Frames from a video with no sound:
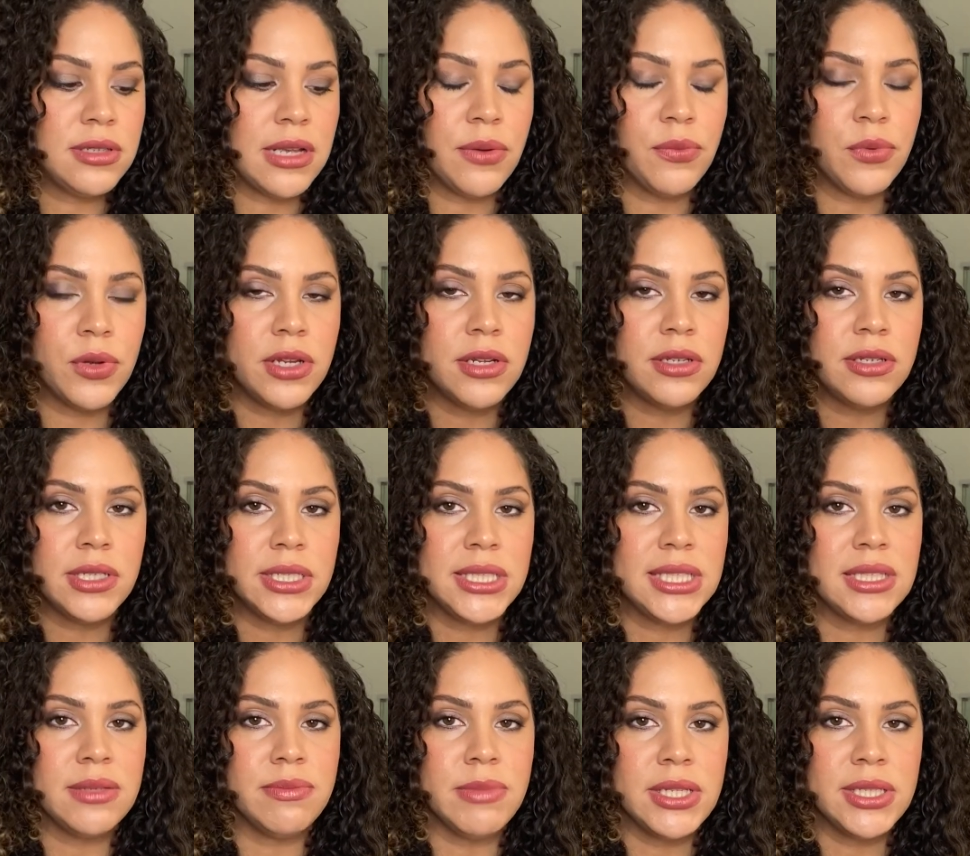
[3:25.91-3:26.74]
I wouldn't
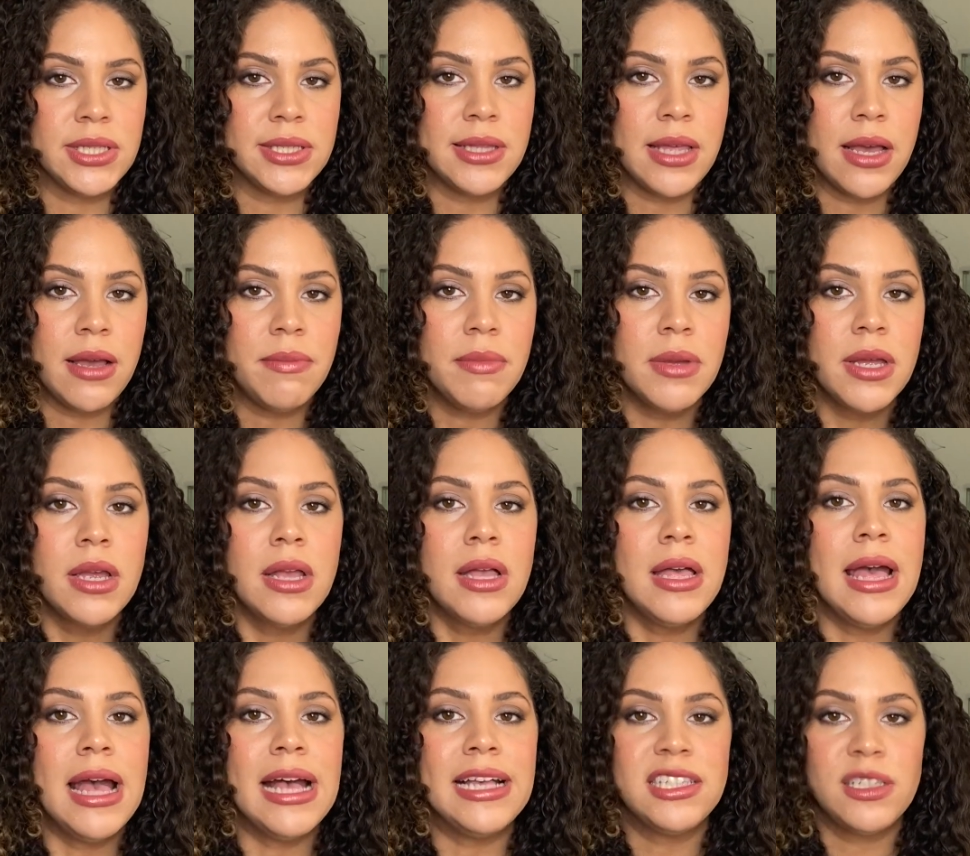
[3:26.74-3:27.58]
dismiss them,
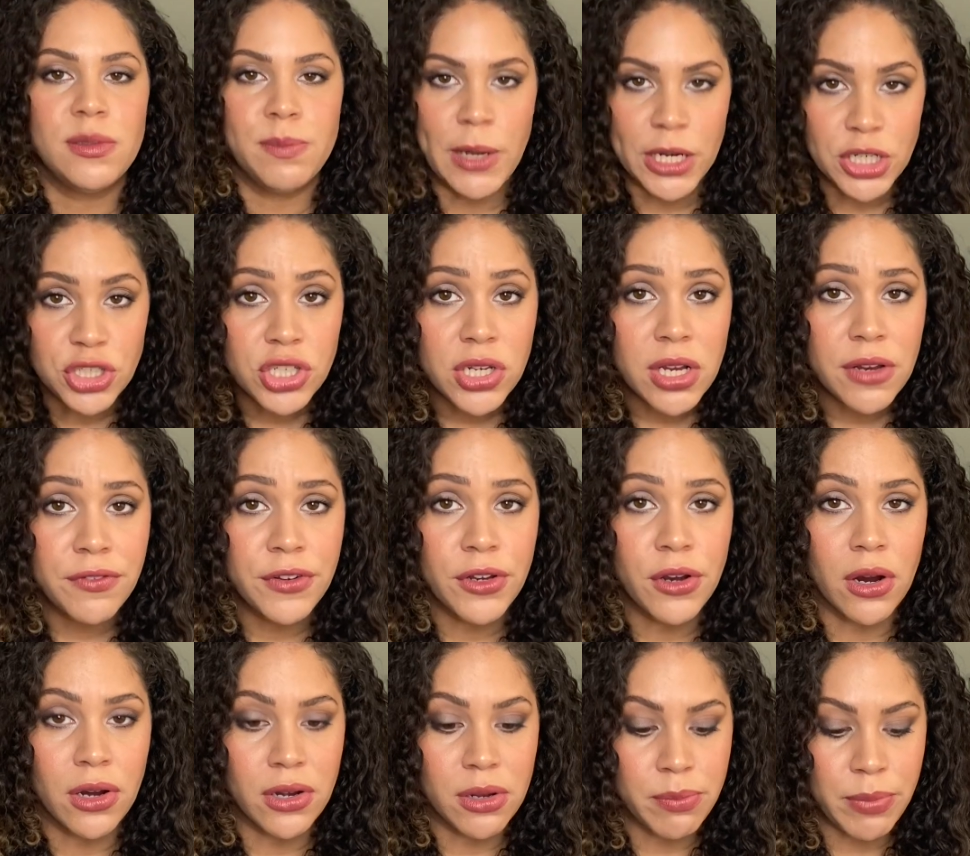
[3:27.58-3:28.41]
especially if
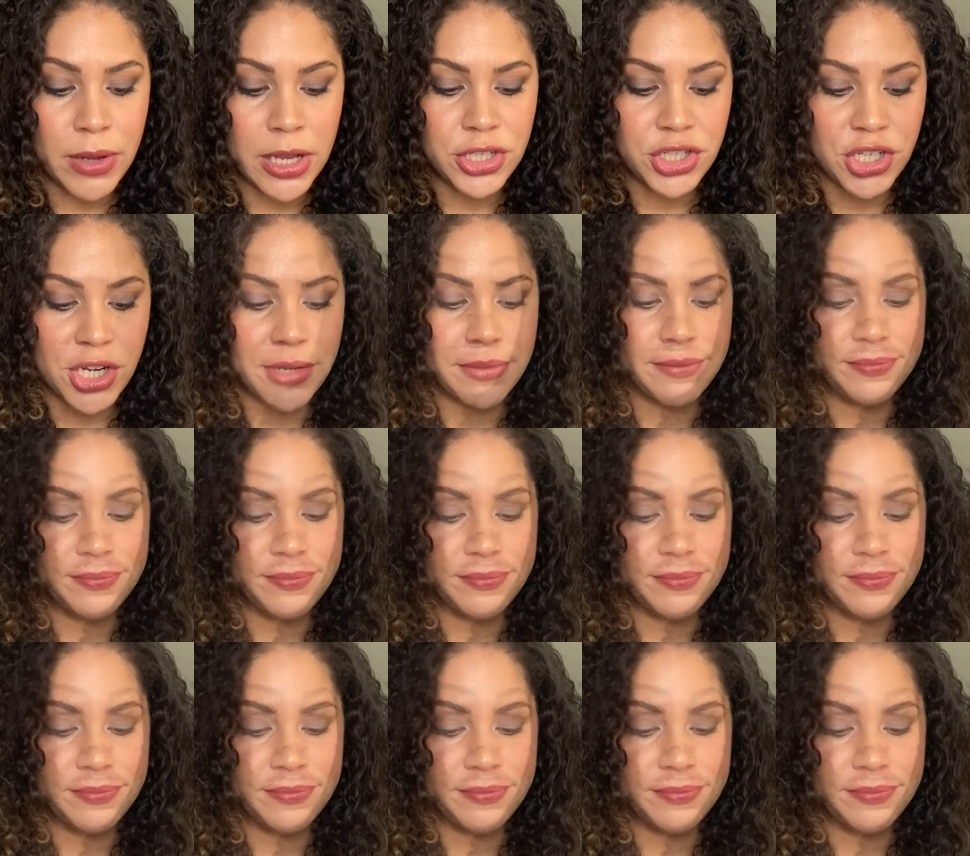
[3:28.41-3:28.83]
you're on a budget.